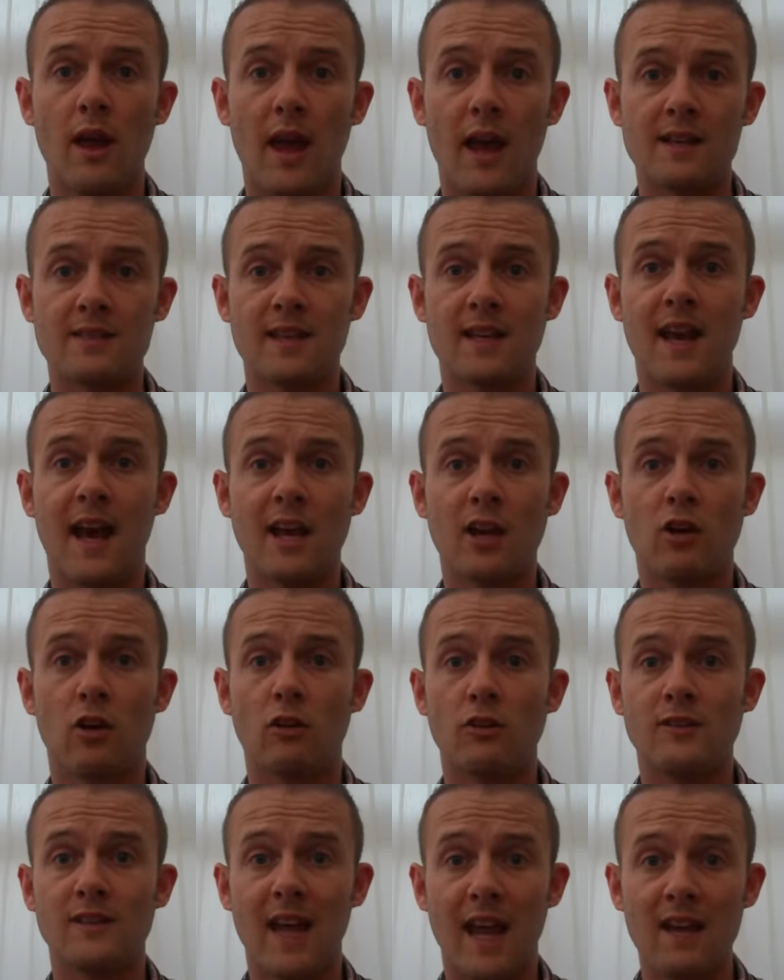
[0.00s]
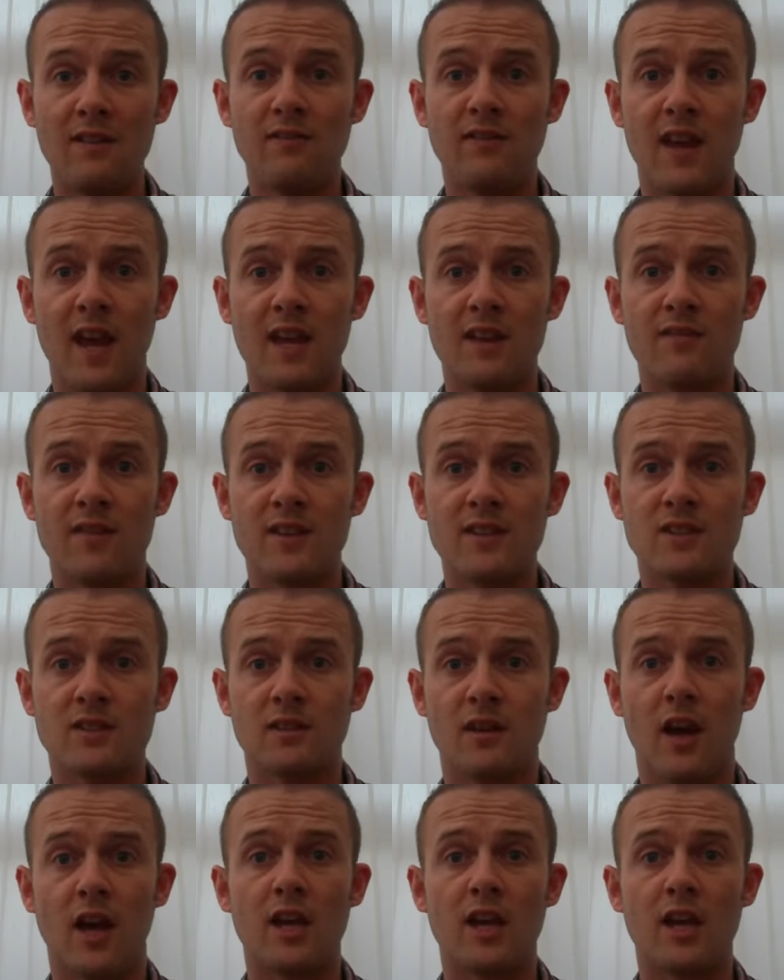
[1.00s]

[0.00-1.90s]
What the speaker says: is a guy called Dave Davies,